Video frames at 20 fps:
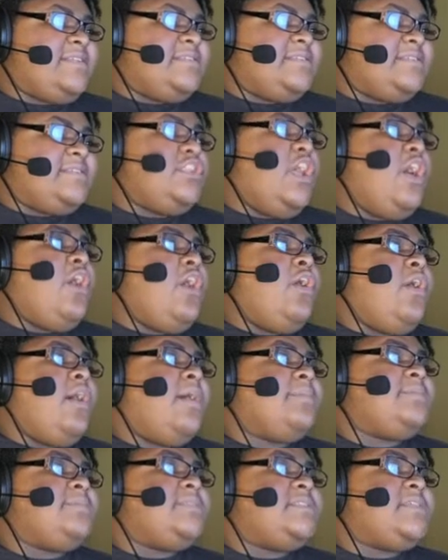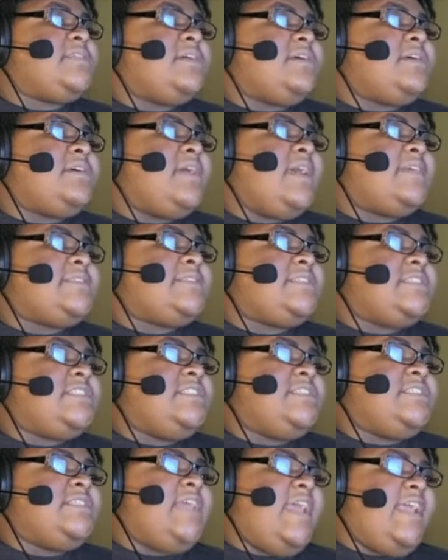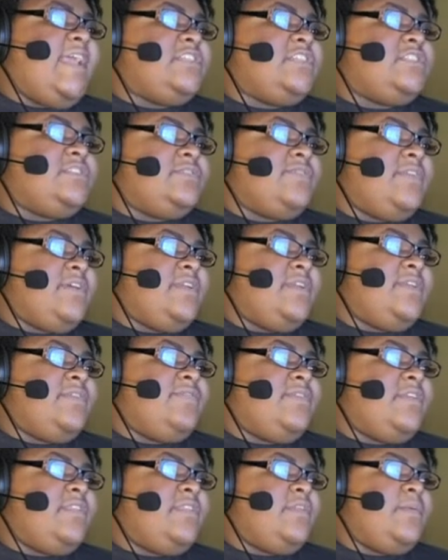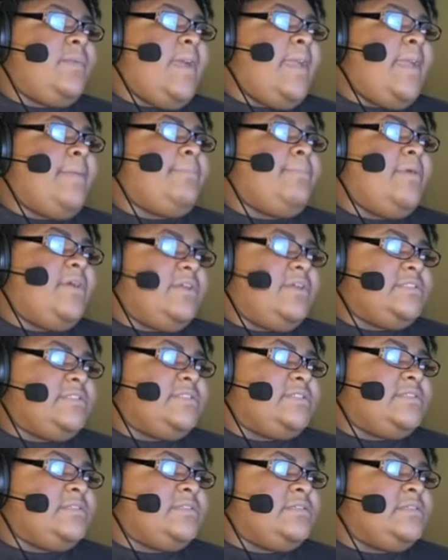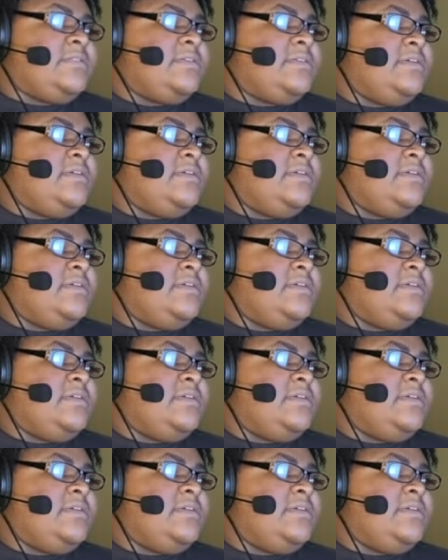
No, I'm sorry. I said she's extroverted for the right person.